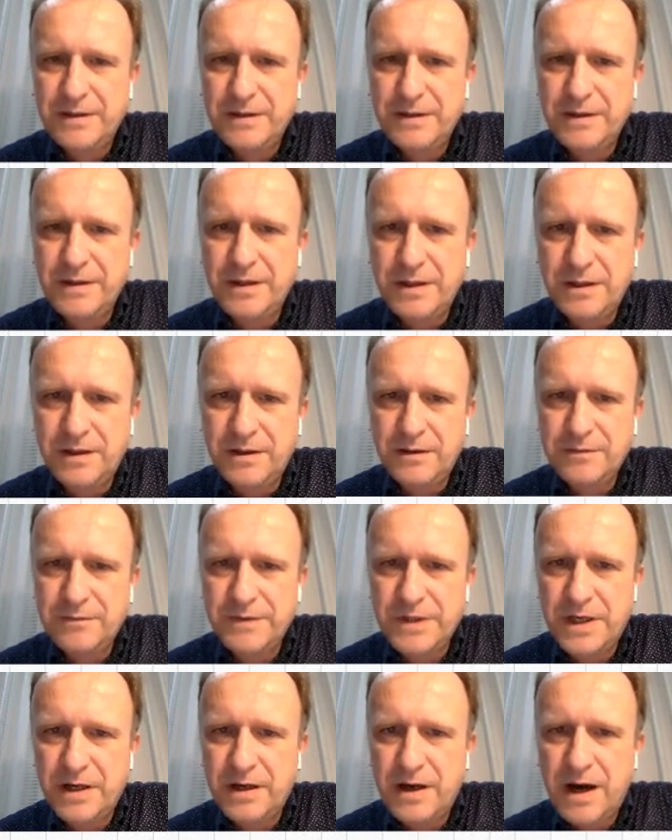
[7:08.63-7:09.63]
Here
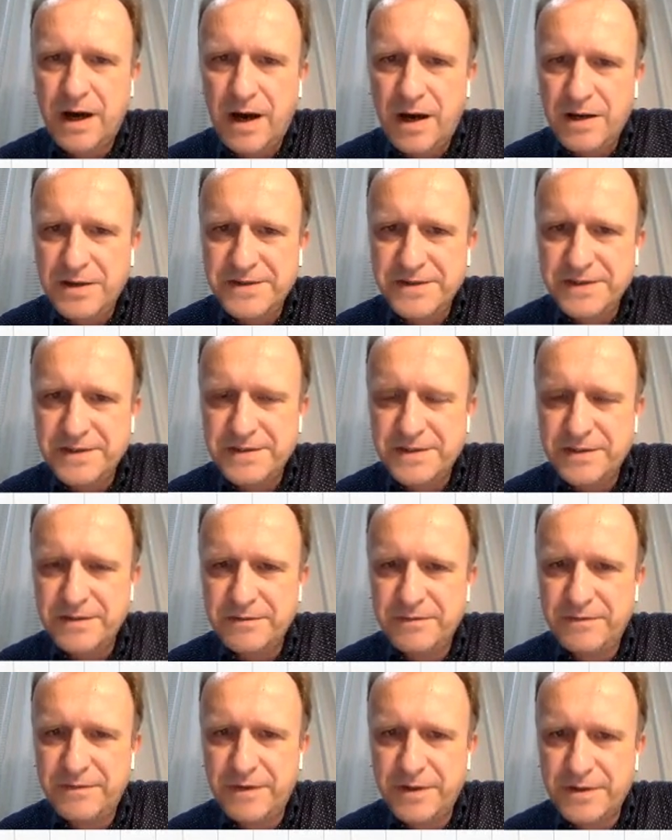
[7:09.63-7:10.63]
we are asked
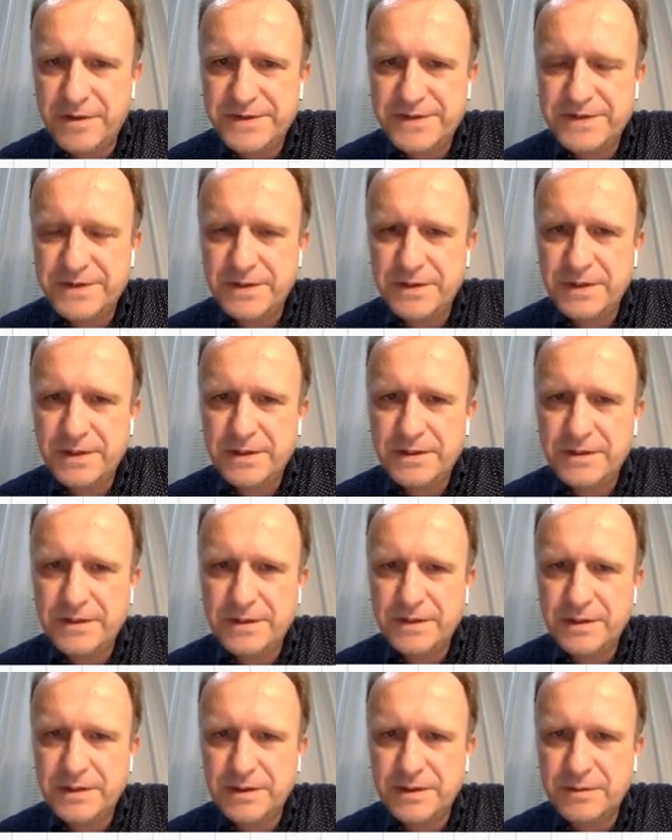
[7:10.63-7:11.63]
first to
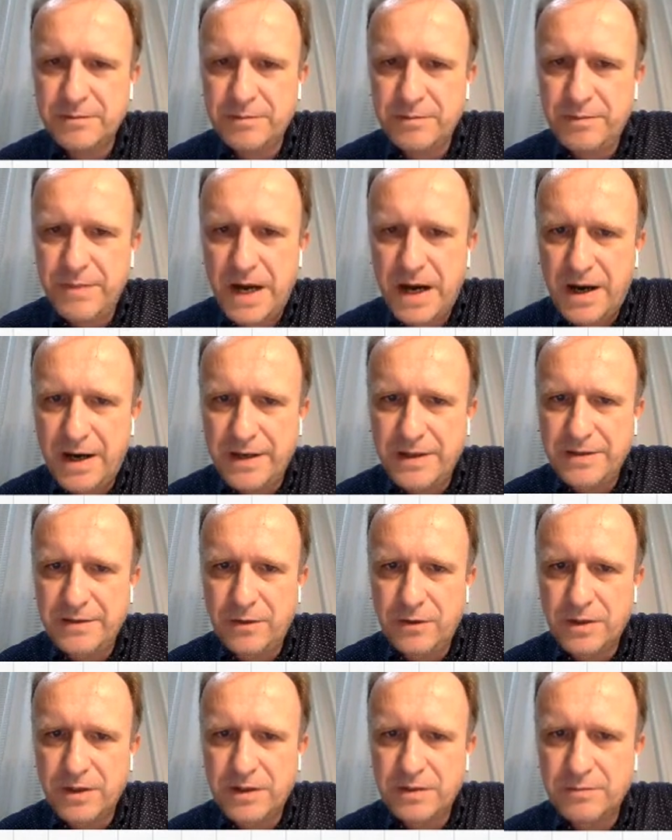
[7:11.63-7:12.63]
combine
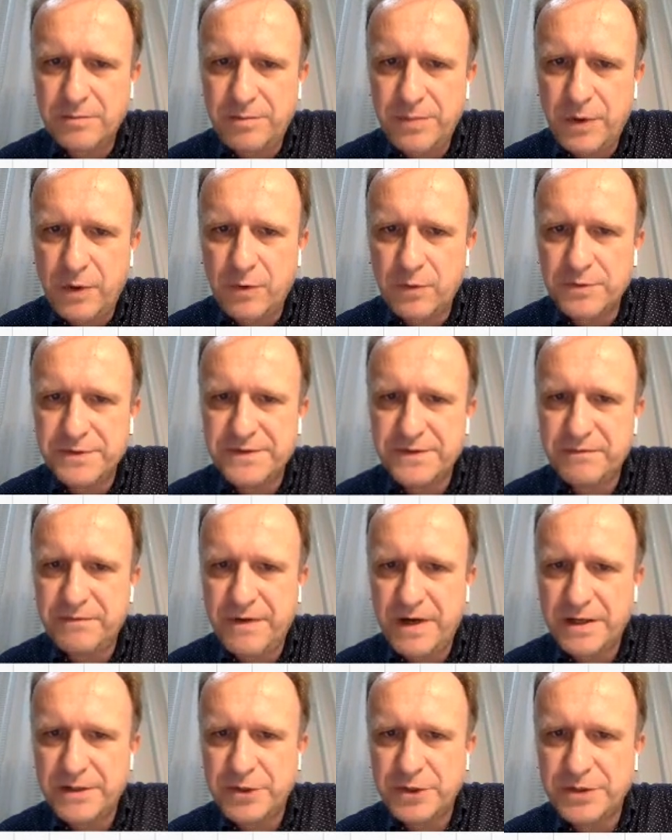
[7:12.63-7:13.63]
or compose
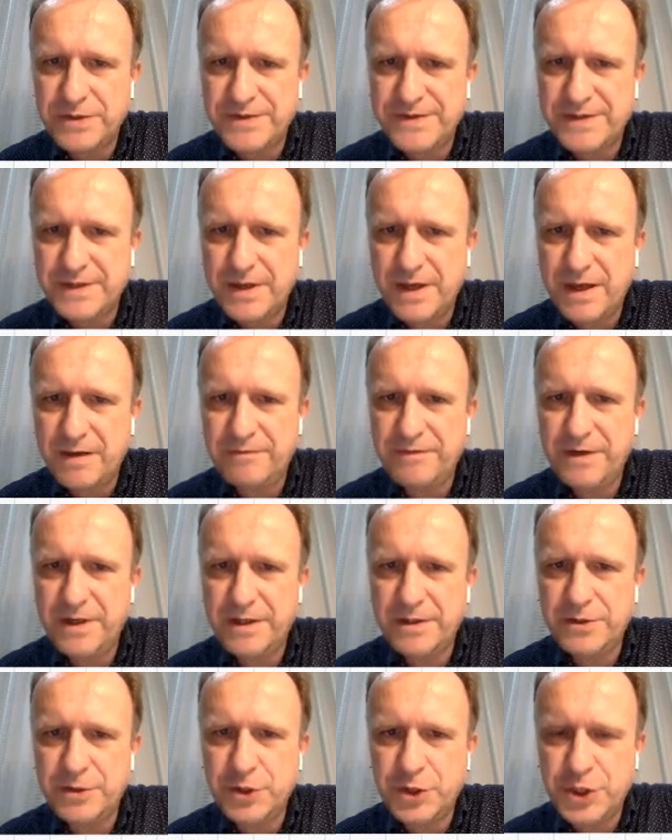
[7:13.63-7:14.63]
functions f
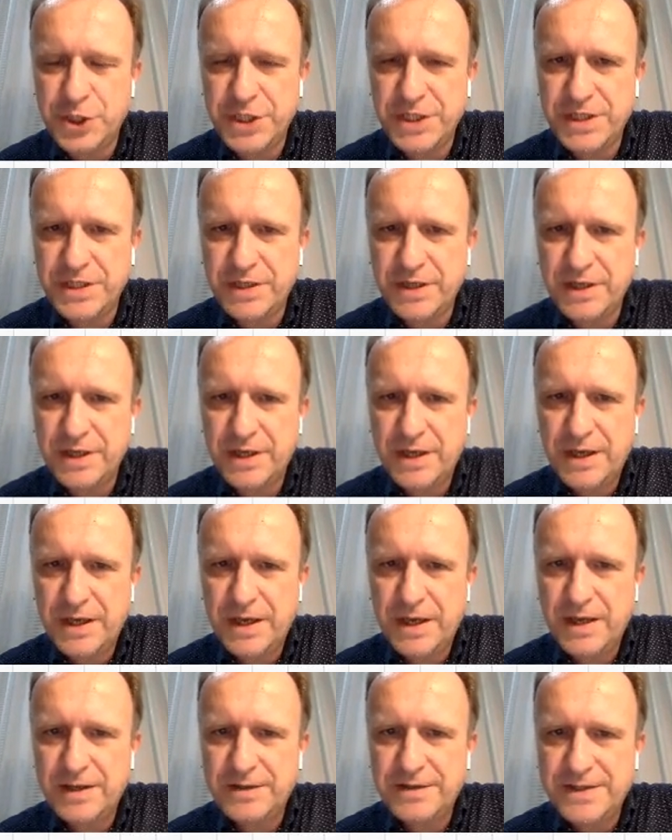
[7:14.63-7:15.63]
and g
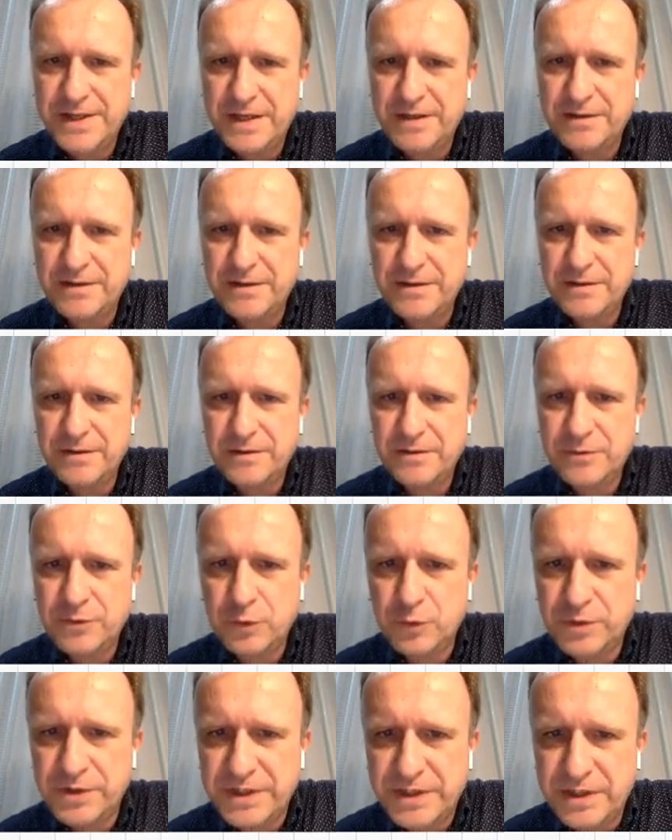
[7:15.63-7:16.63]
and then
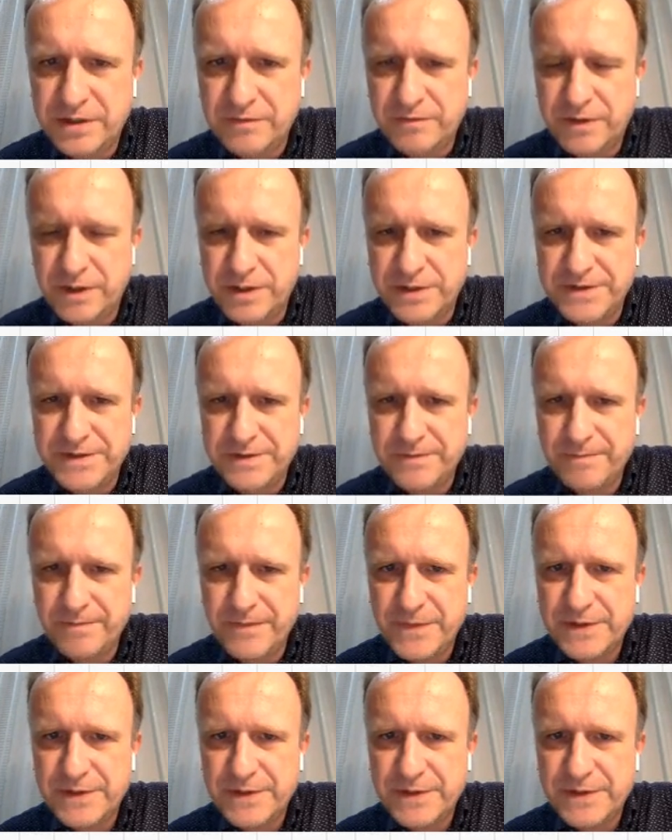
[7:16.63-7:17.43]
do the inverse.